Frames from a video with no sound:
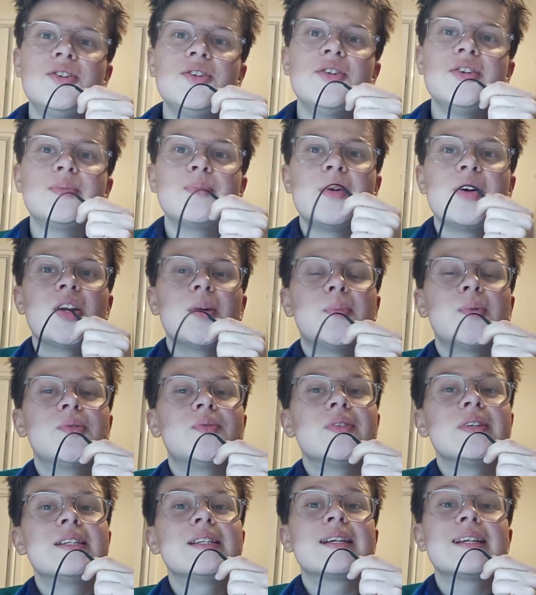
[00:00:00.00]
is made up of
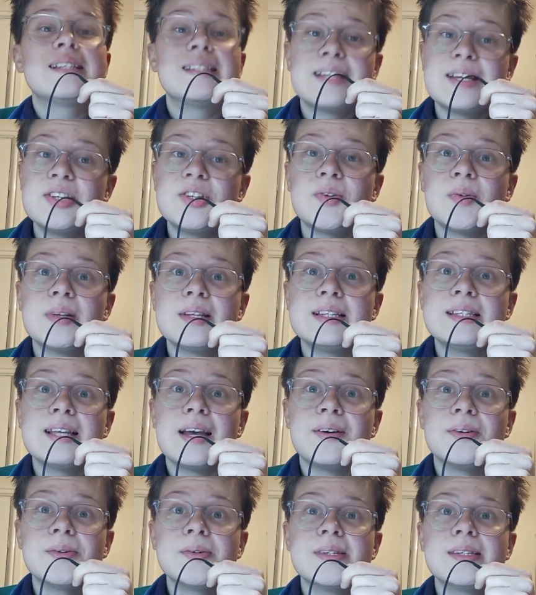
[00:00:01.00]
its constituent
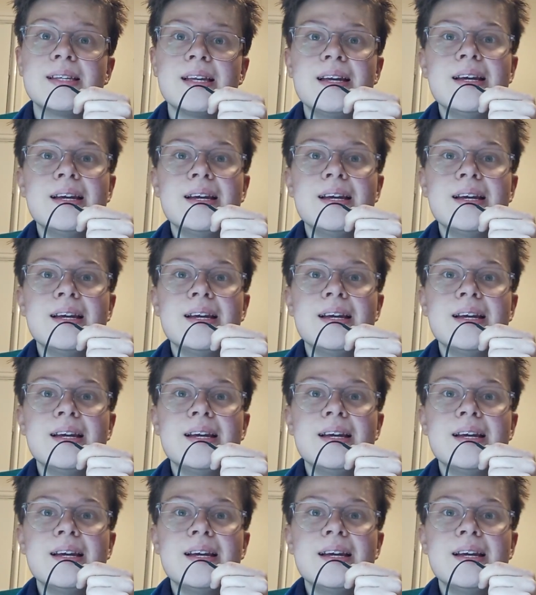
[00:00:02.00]
cells,